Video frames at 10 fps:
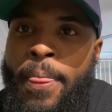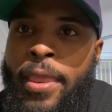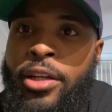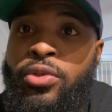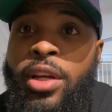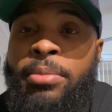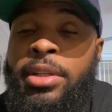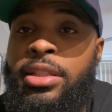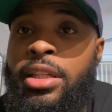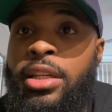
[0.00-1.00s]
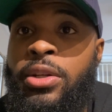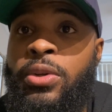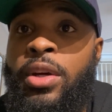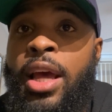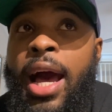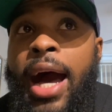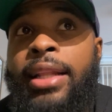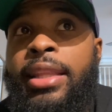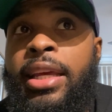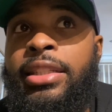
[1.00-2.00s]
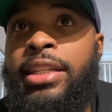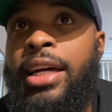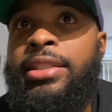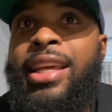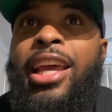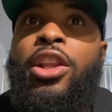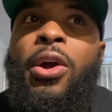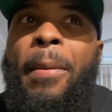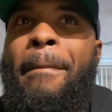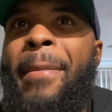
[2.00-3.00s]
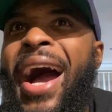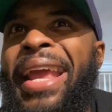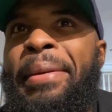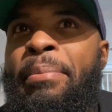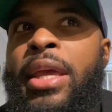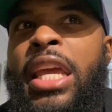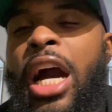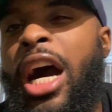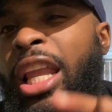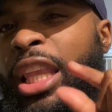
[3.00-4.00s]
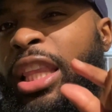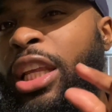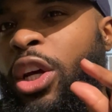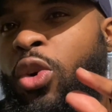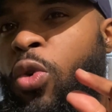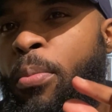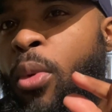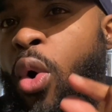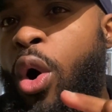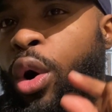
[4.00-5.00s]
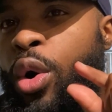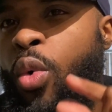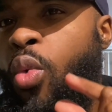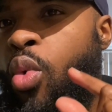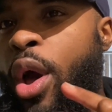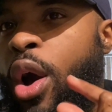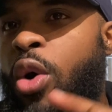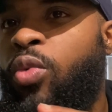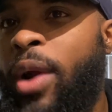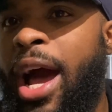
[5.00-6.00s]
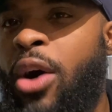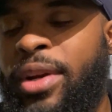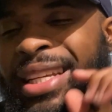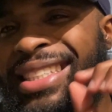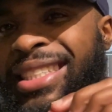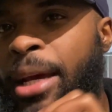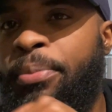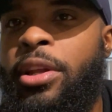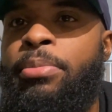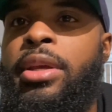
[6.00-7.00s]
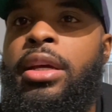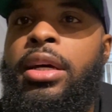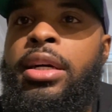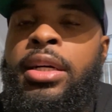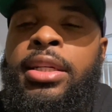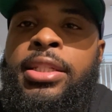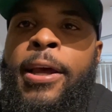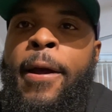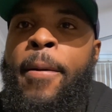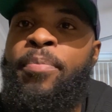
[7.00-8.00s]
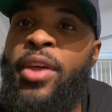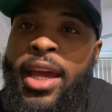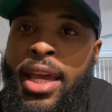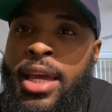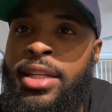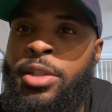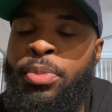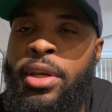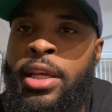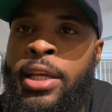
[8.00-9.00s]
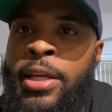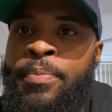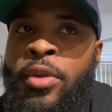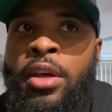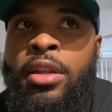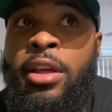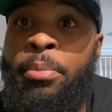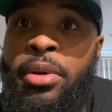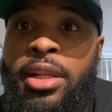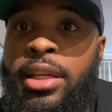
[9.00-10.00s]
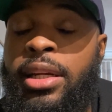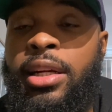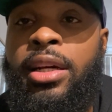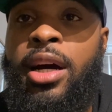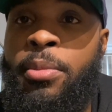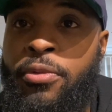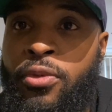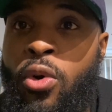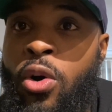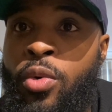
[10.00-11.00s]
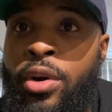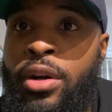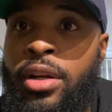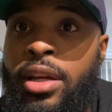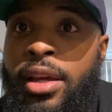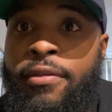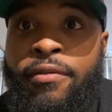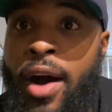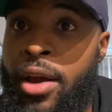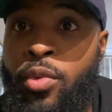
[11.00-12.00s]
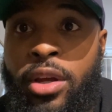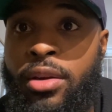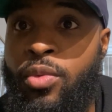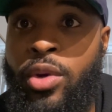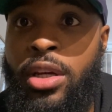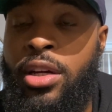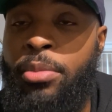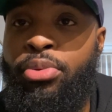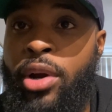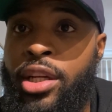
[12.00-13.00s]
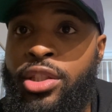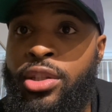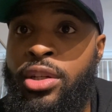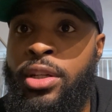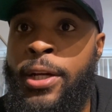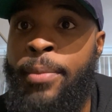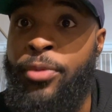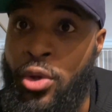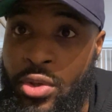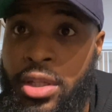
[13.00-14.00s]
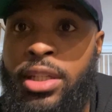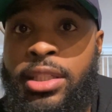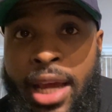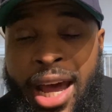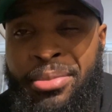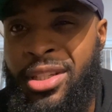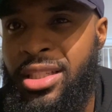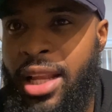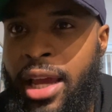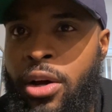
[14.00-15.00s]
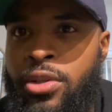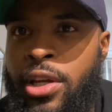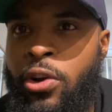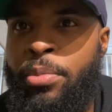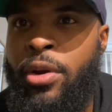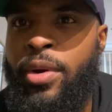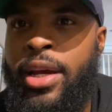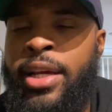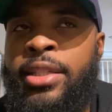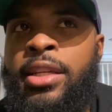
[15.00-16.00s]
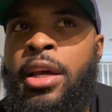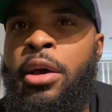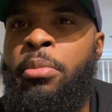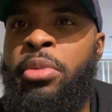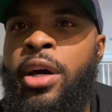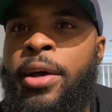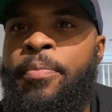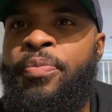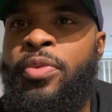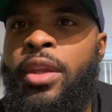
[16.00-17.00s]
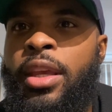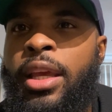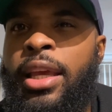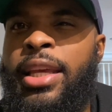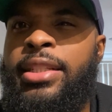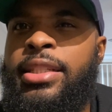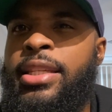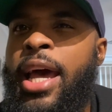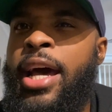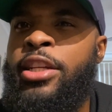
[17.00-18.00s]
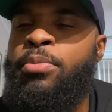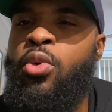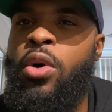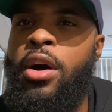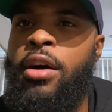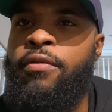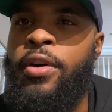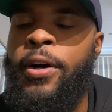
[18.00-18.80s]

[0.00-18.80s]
Extremely skilled. I think Josh Taylor might be a little more well-rounded simply because the hand speed, the ability to come forward and fight with good pressure, using the jab just like Jose Ramirez, but he just has more of